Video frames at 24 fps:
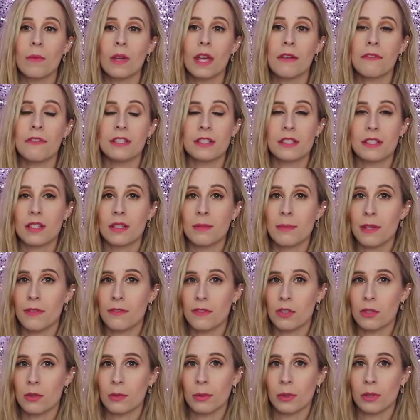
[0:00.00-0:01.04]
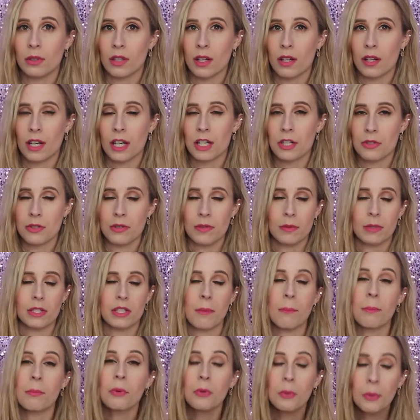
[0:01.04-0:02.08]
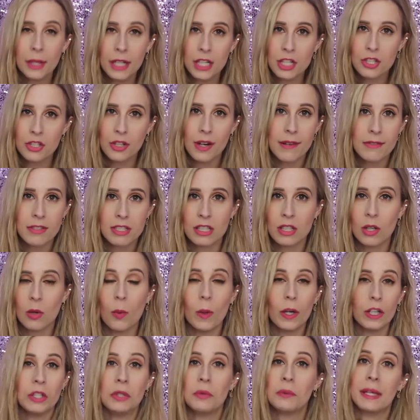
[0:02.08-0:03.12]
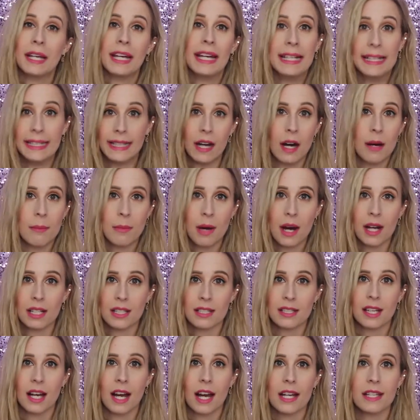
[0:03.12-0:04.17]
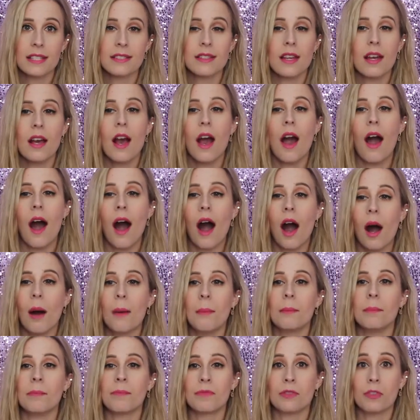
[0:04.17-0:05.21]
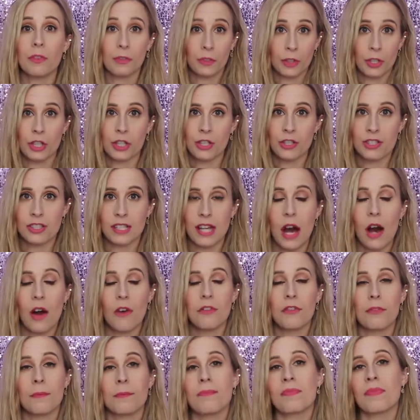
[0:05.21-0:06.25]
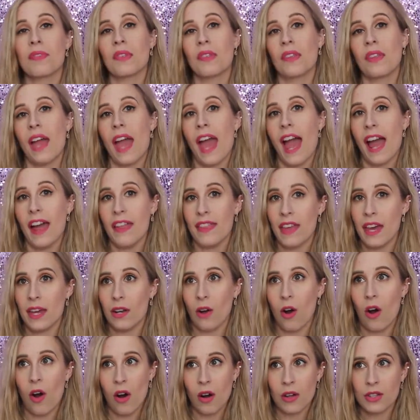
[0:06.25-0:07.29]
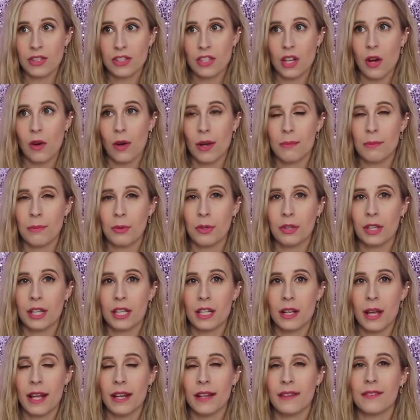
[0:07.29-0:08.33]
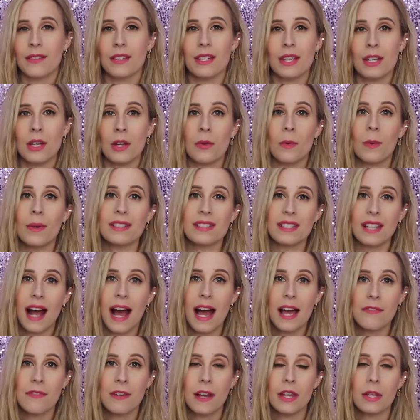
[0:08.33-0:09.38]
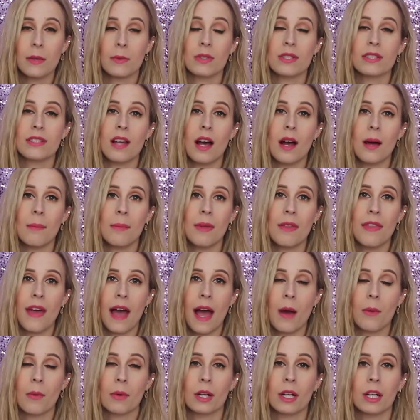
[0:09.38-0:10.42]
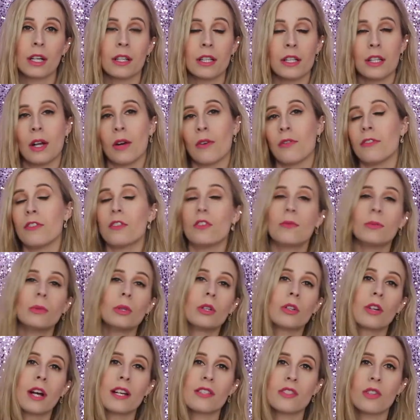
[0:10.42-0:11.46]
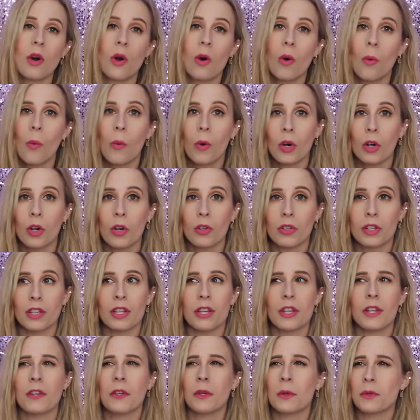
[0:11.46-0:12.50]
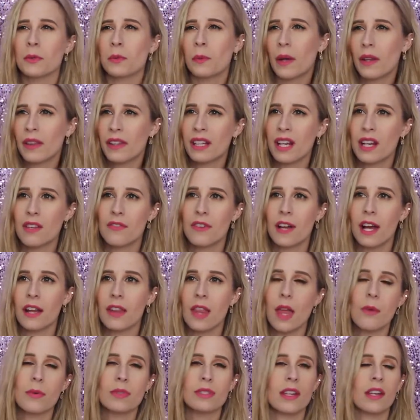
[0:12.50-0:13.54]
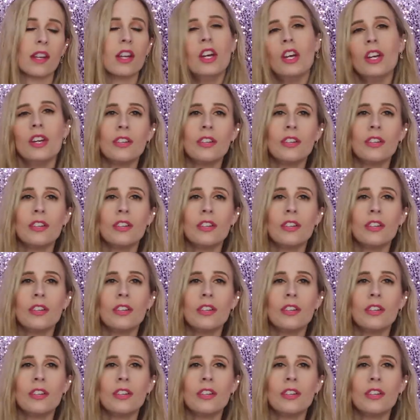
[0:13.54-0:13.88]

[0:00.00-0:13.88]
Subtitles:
if it's going to be viewable in all countries, which I'm pretty sure every single one you cannot monetize for yourself. And then also you know, the ones that I found, there were some that were, you know, viewable across the whole world, and then there was one that I found that was like